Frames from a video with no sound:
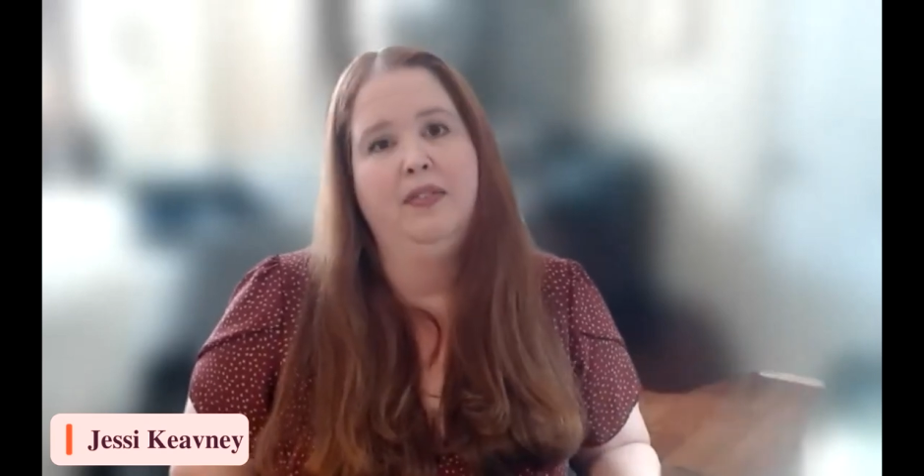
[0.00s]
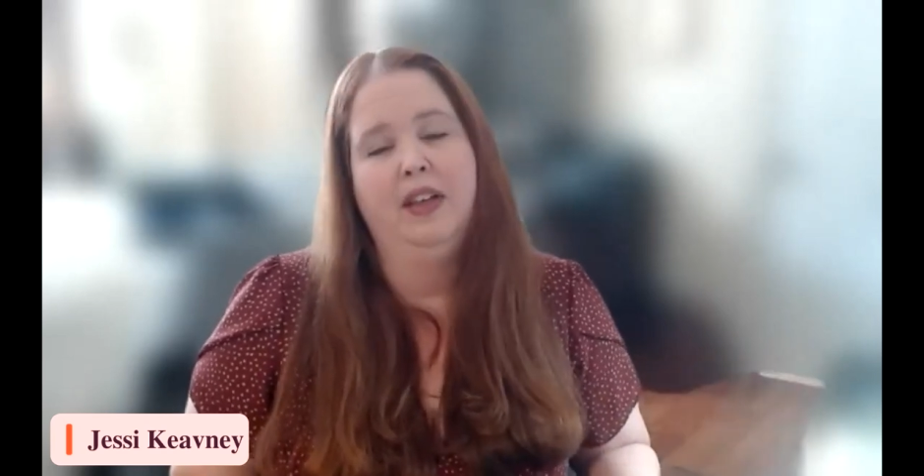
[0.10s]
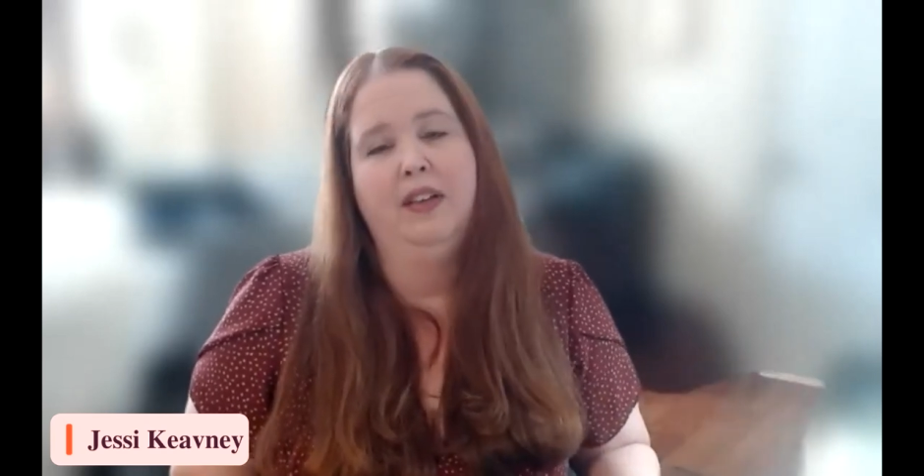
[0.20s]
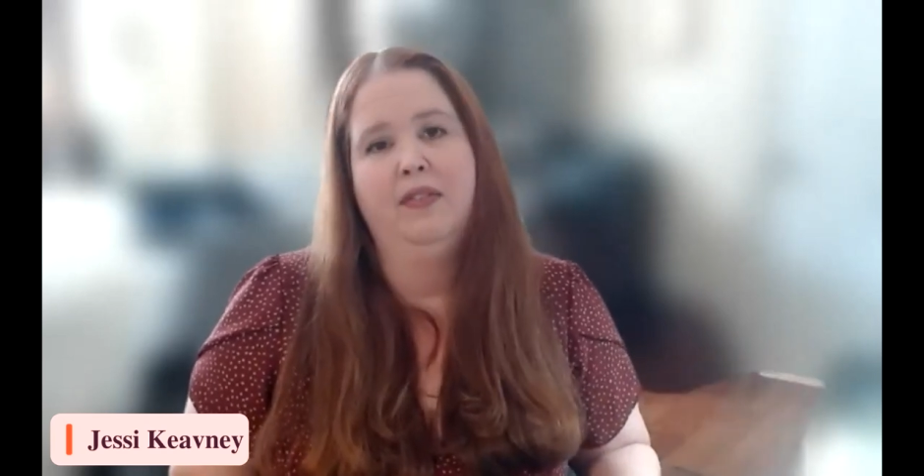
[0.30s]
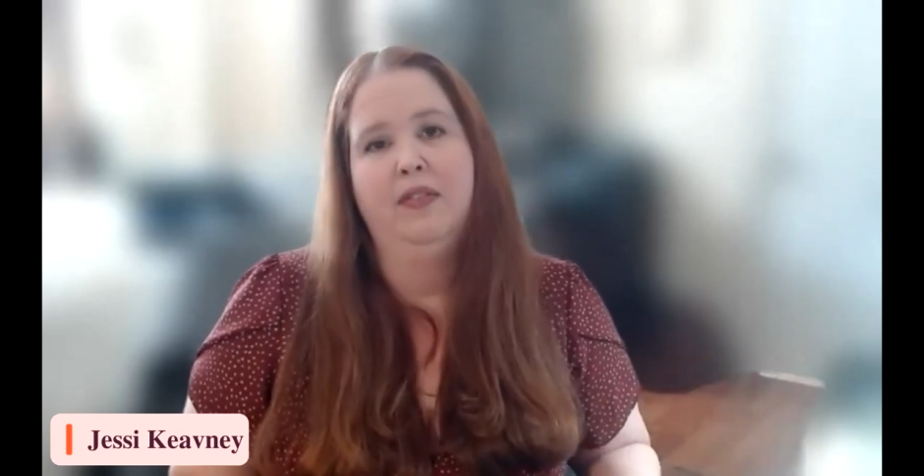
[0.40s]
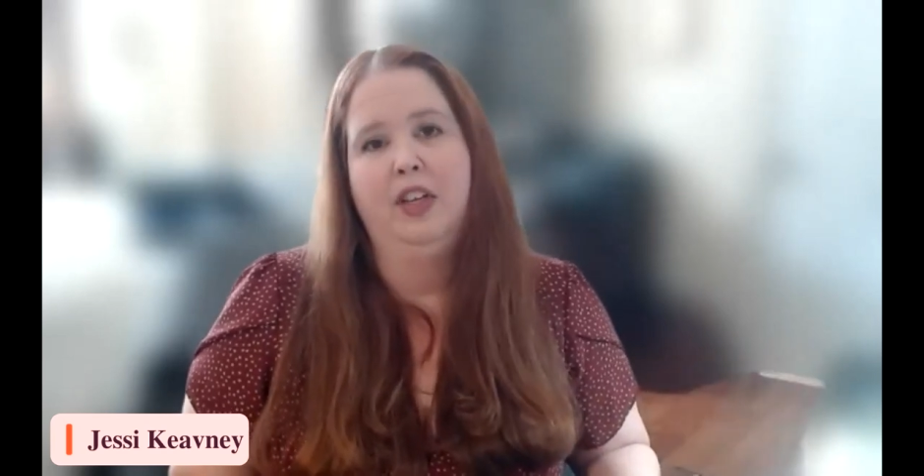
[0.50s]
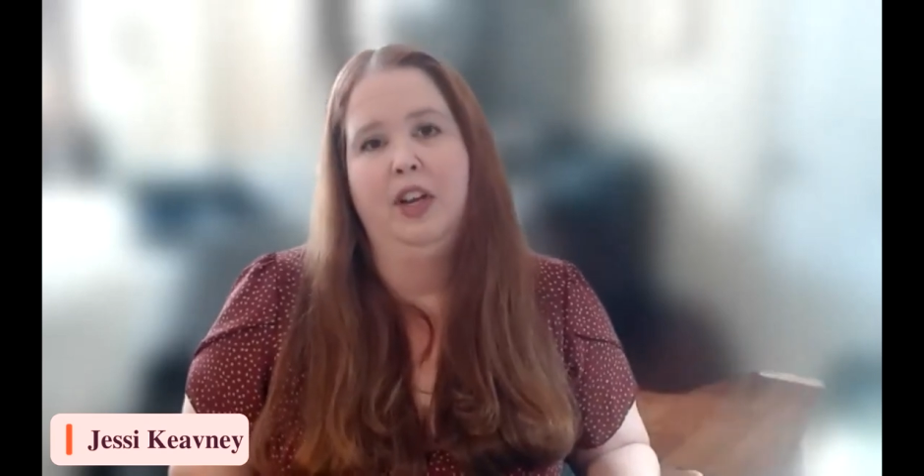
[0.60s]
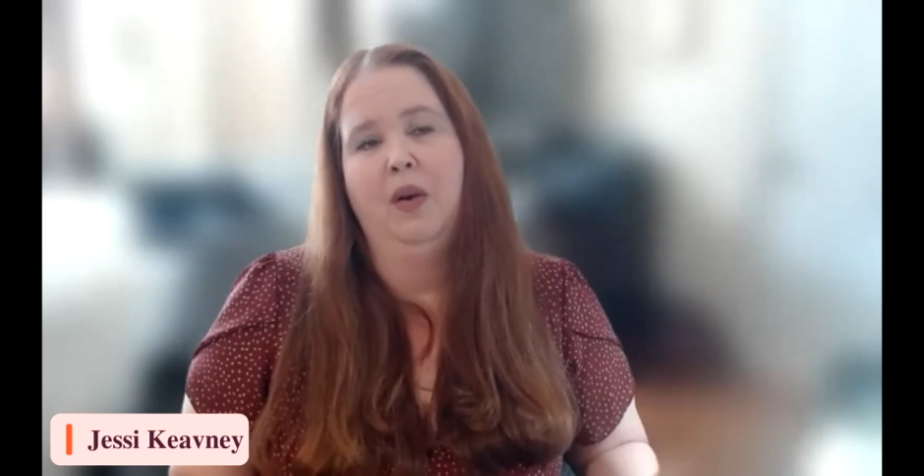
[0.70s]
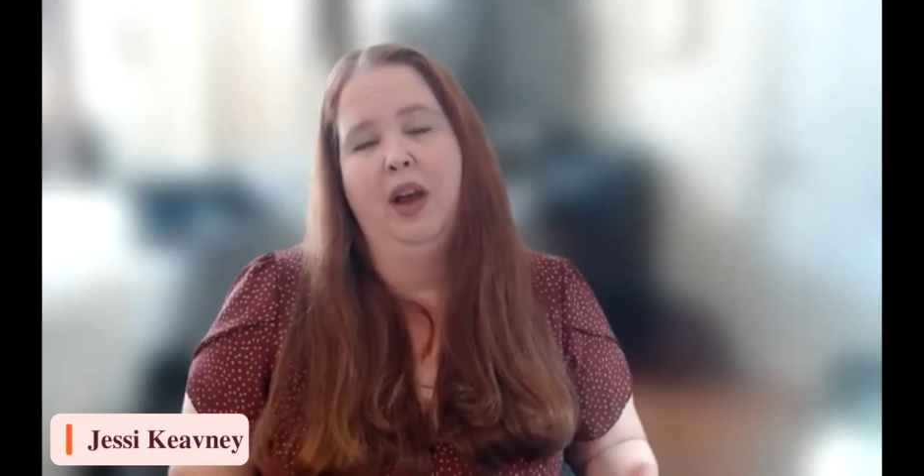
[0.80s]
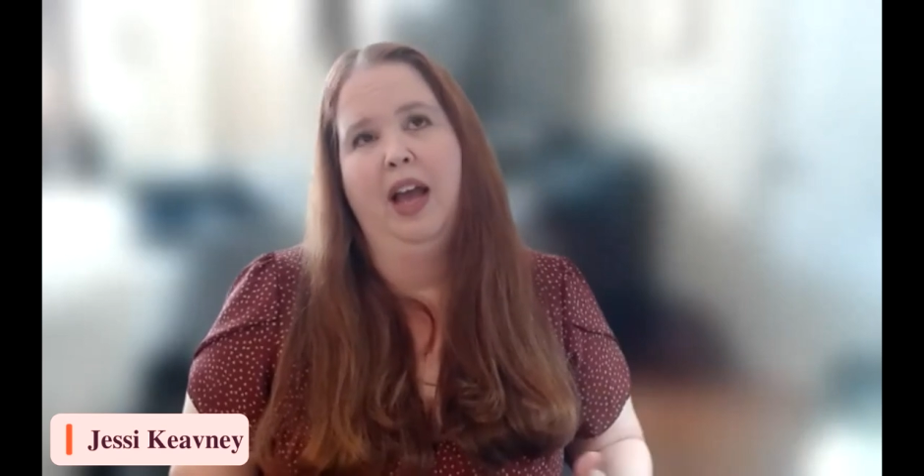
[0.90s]
if
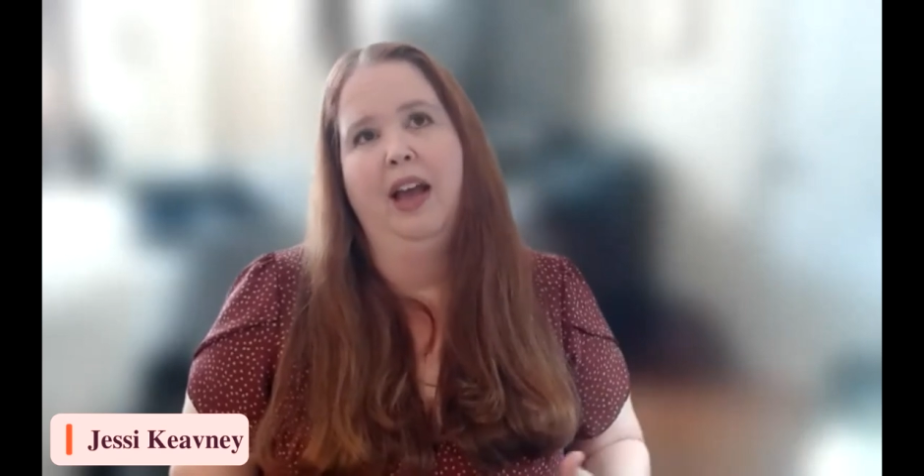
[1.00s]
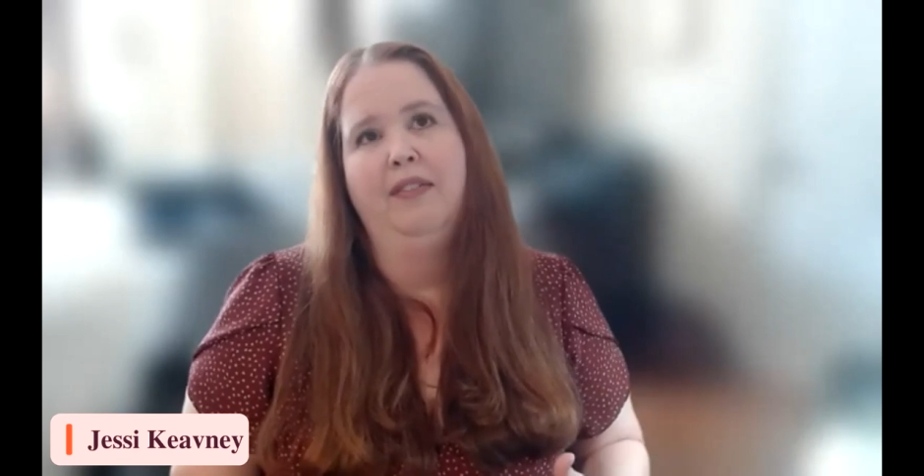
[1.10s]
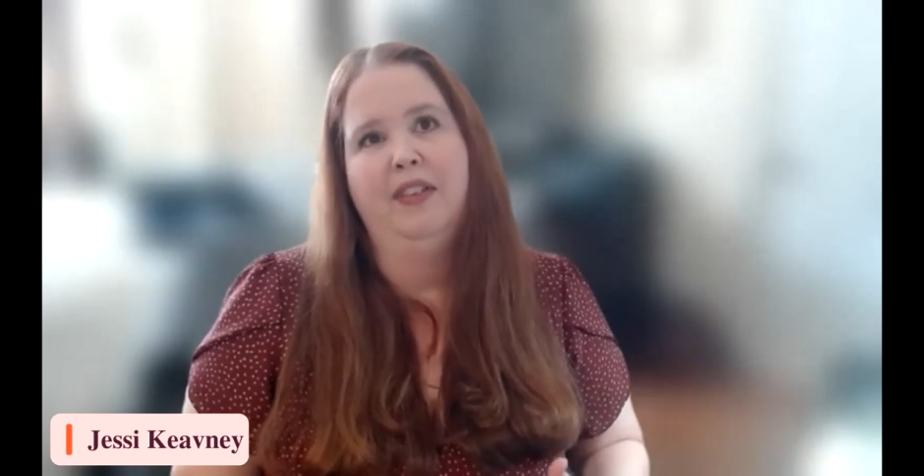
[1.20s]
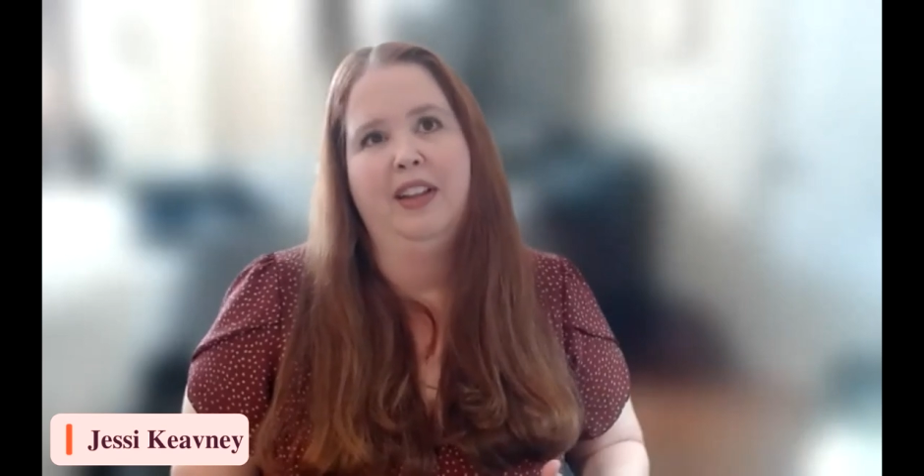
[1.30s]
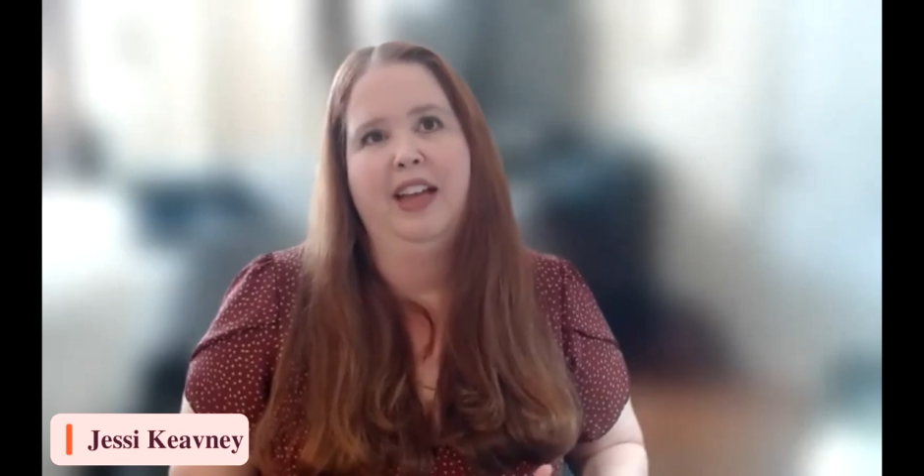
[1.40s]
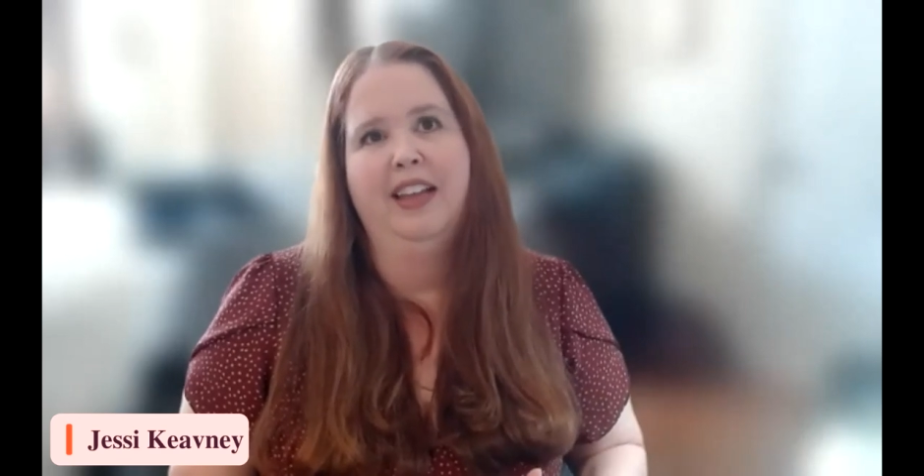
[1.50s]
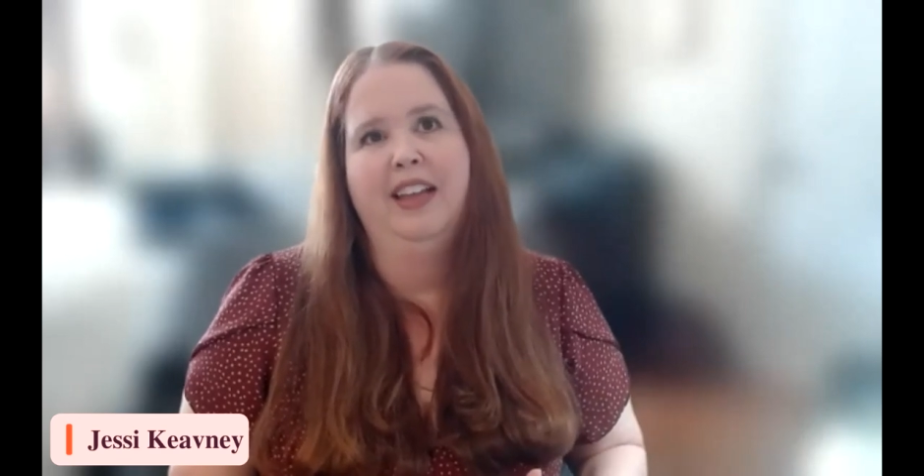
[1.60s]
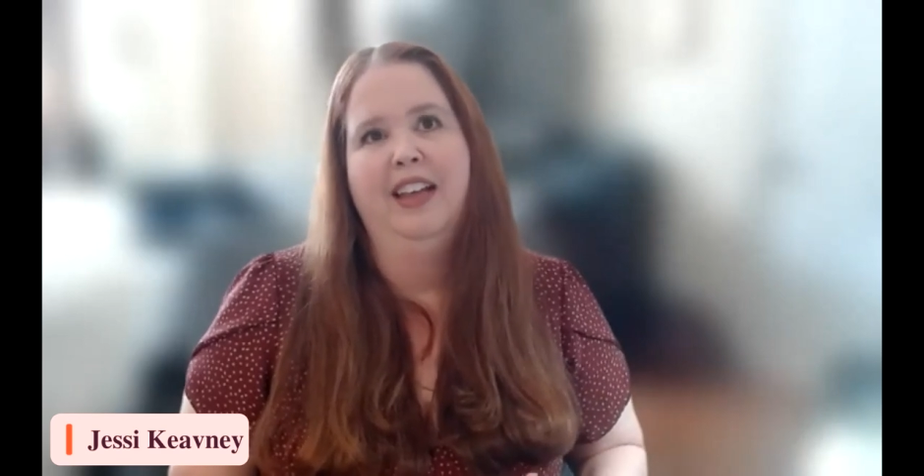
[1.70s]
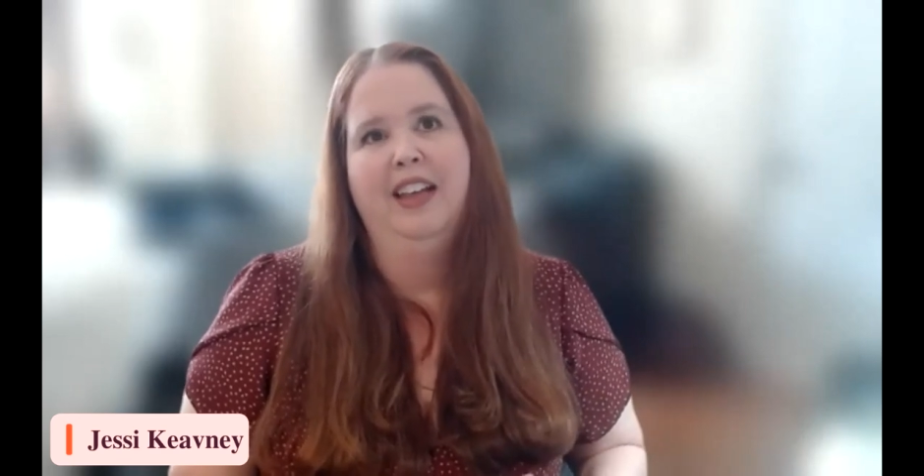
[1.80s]
I feel like